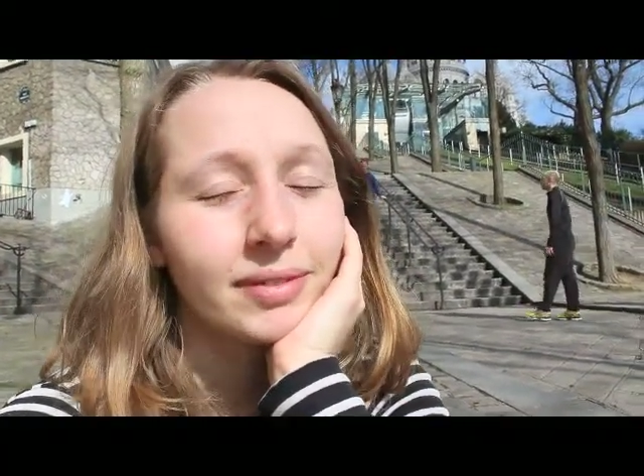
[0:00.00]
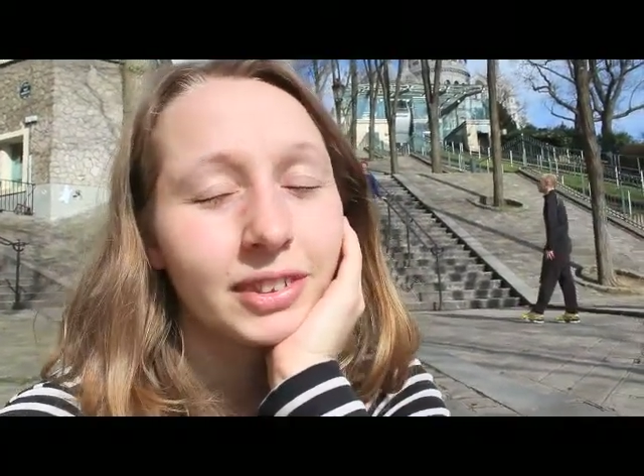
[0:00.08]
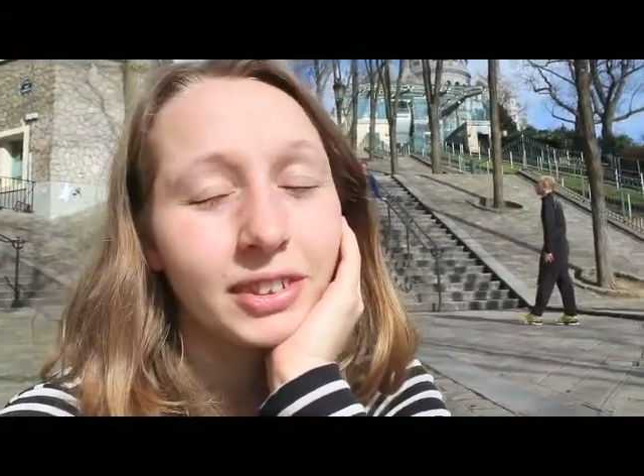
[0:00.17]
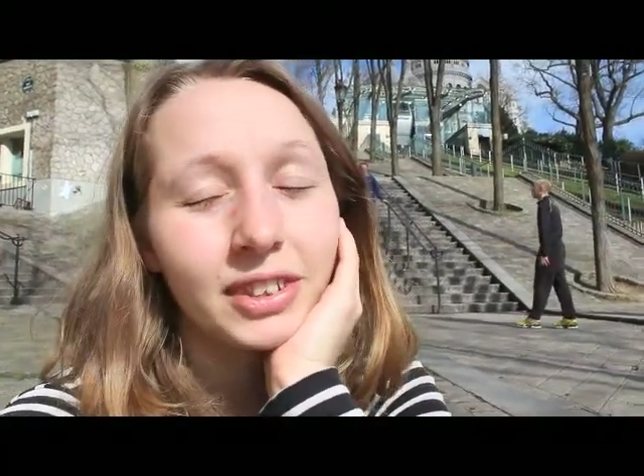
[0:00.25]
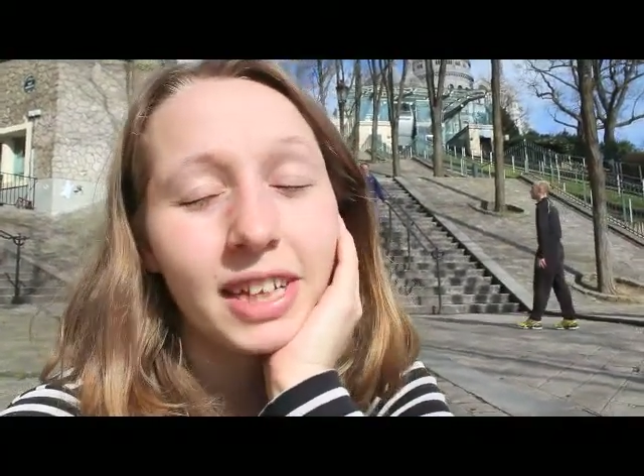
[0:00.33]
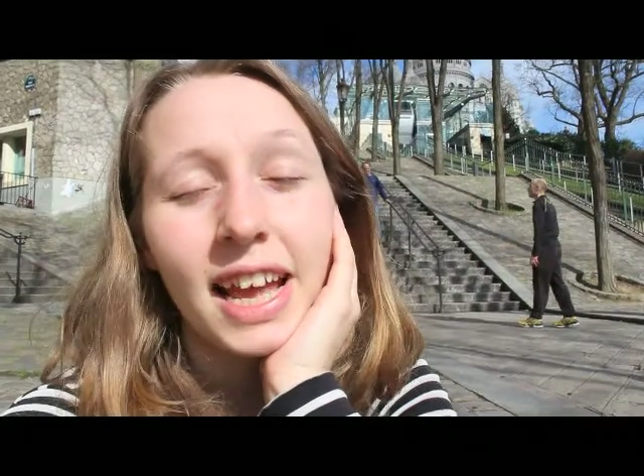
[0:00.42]

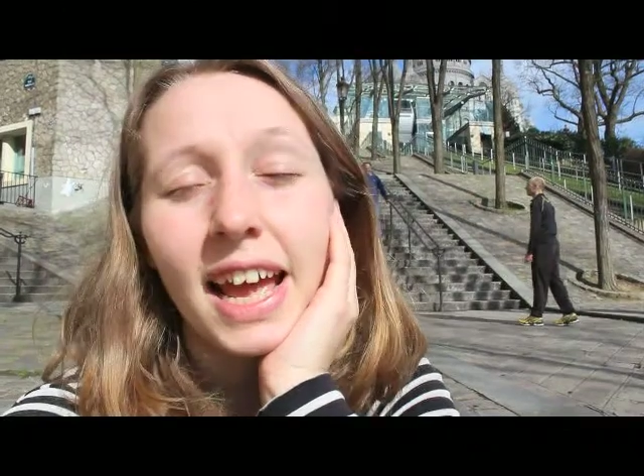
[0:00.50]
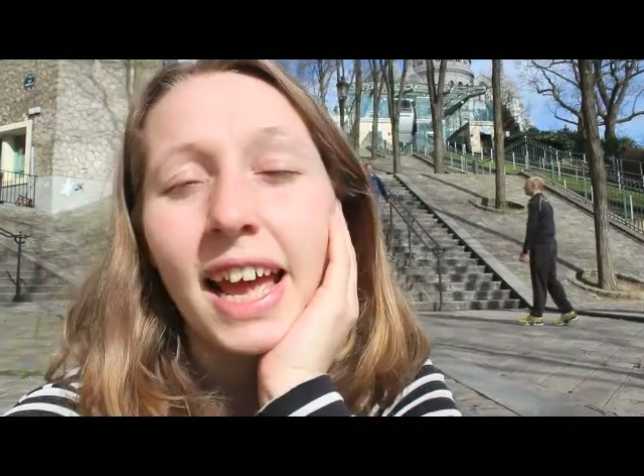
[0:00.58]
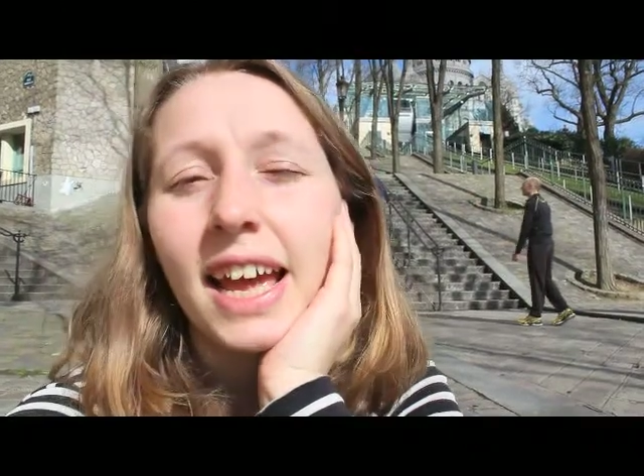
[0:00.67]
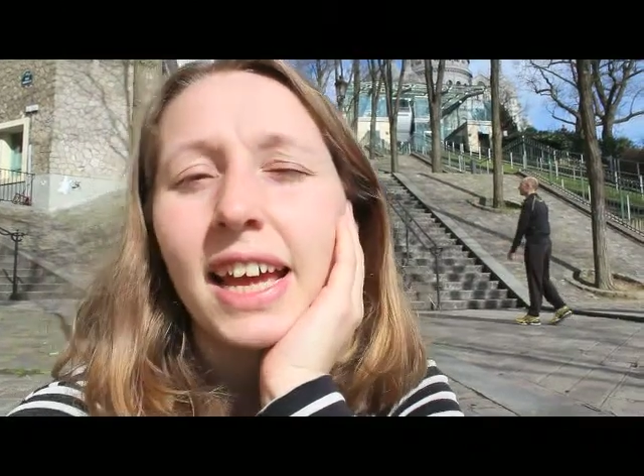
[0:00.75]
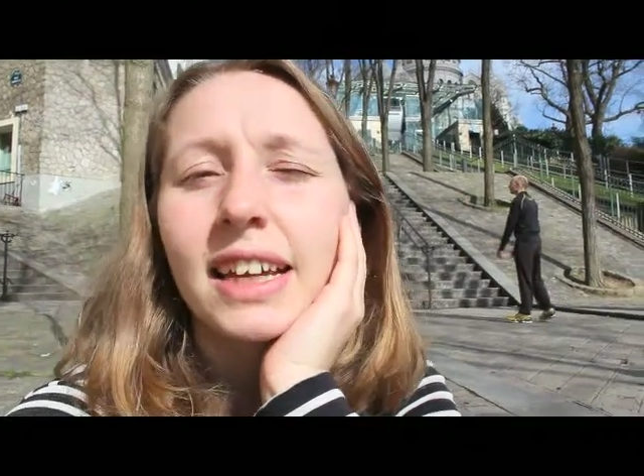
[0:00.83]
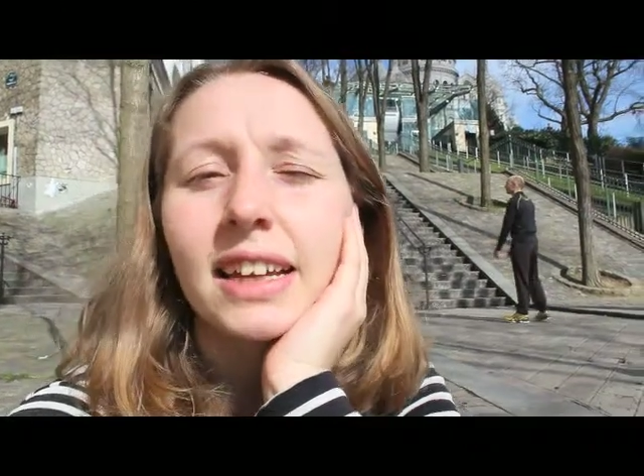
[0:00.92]

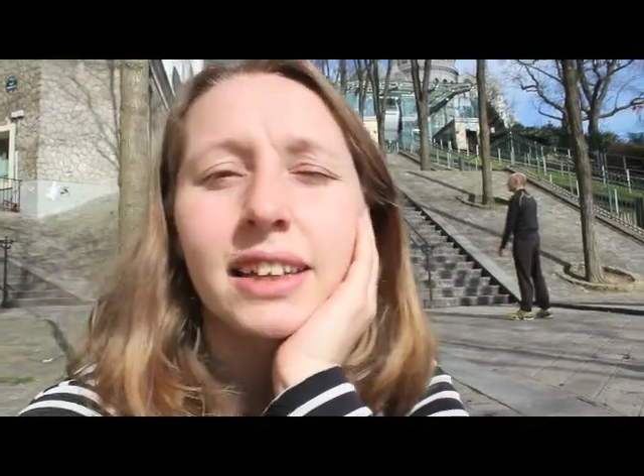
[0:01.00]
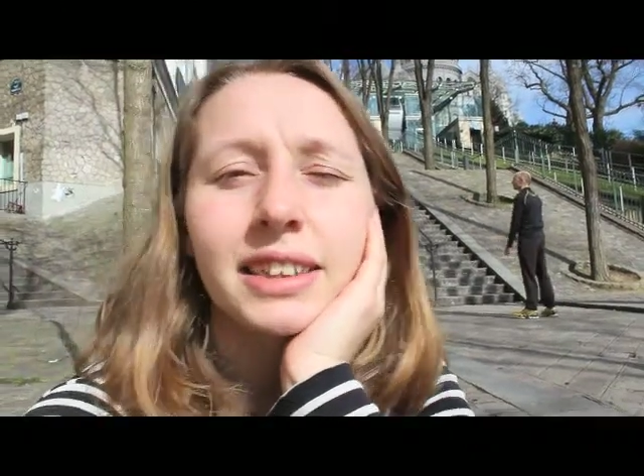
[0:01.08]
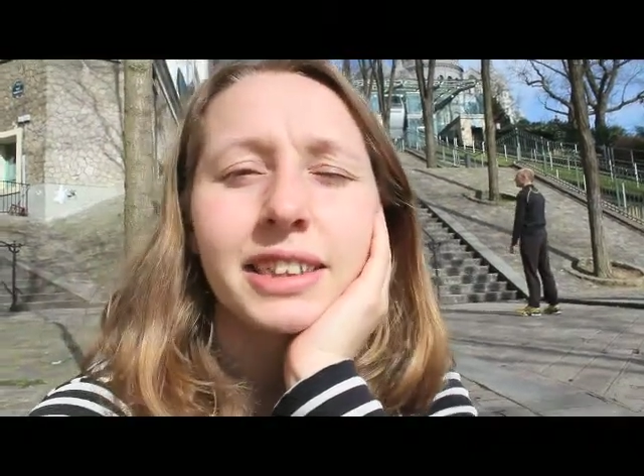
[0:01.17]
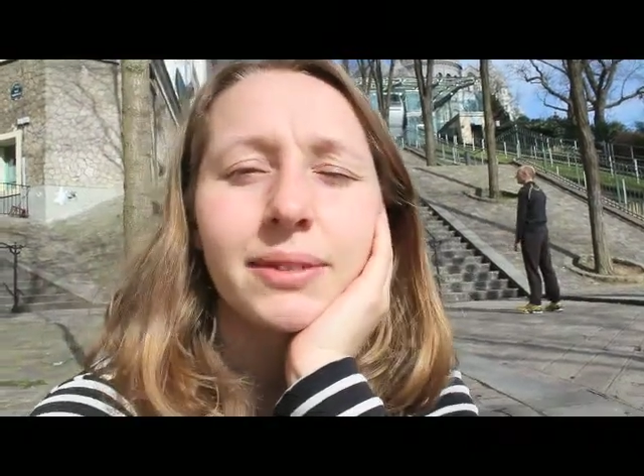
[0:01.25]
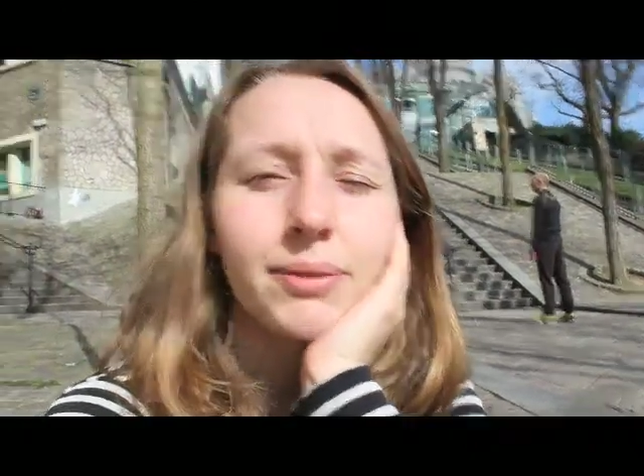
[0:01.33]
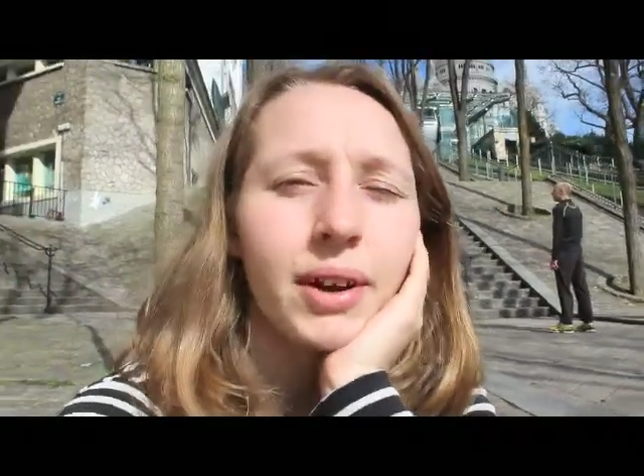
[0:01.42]
today
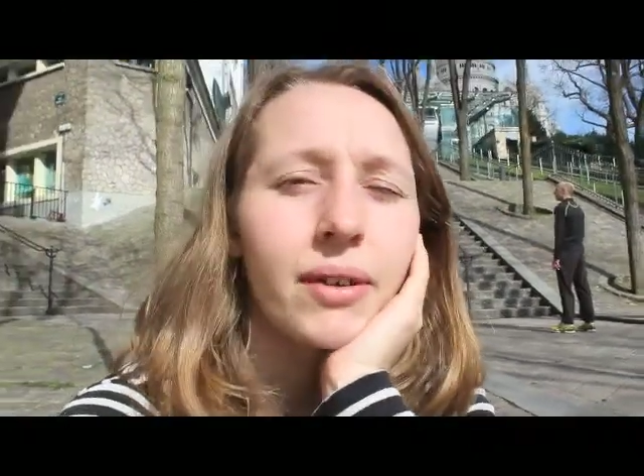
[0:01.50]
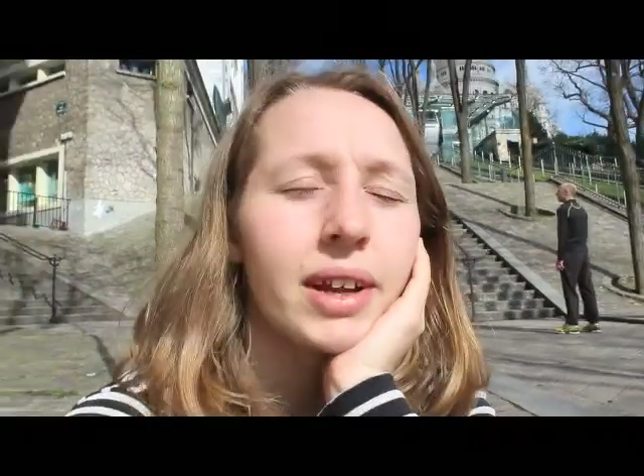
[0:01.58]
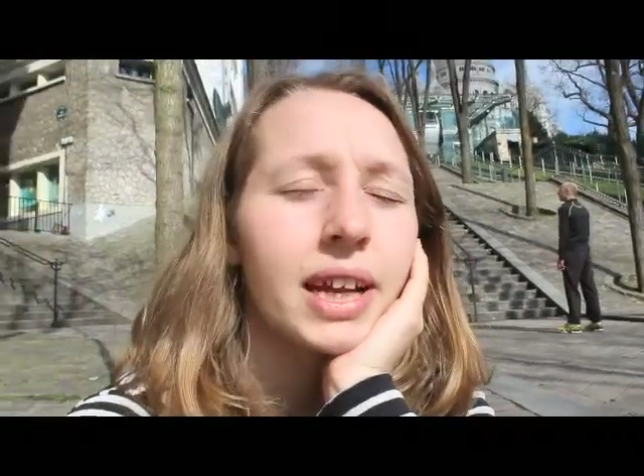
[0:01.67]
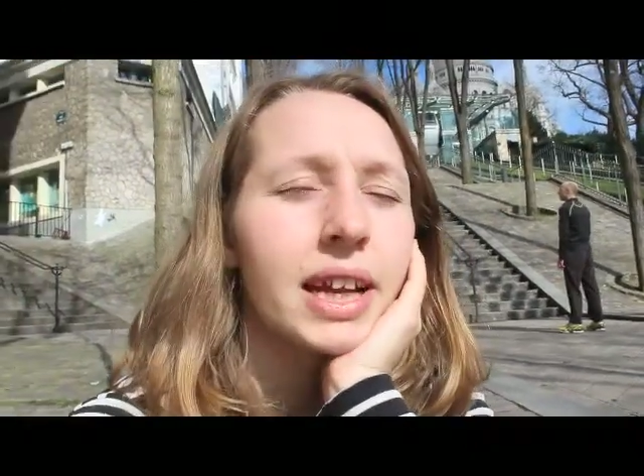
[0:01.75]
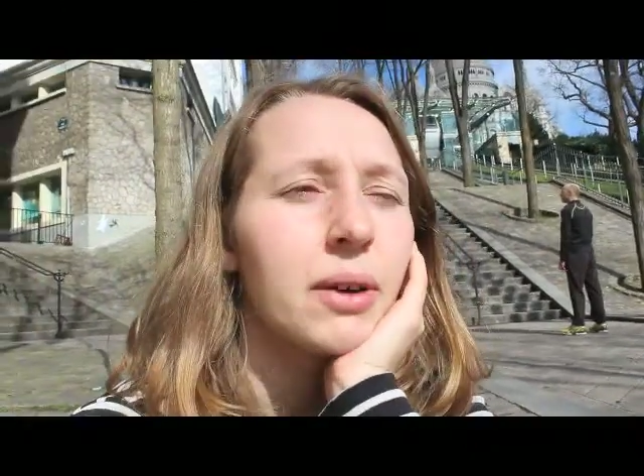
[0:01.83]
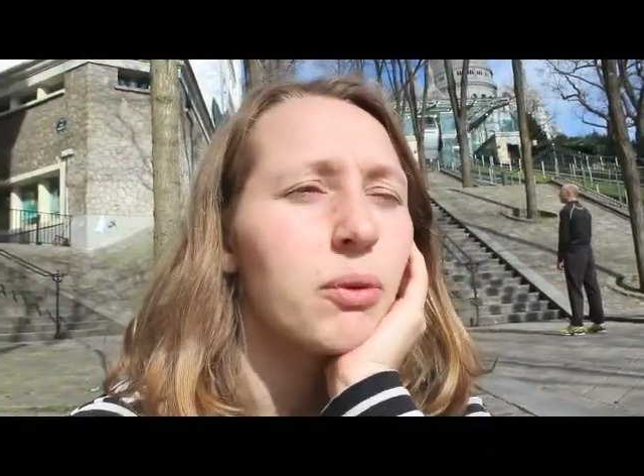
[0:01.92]
is a
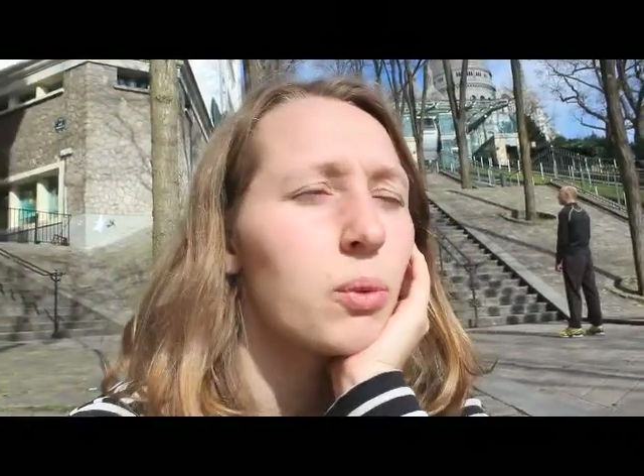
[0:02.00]
very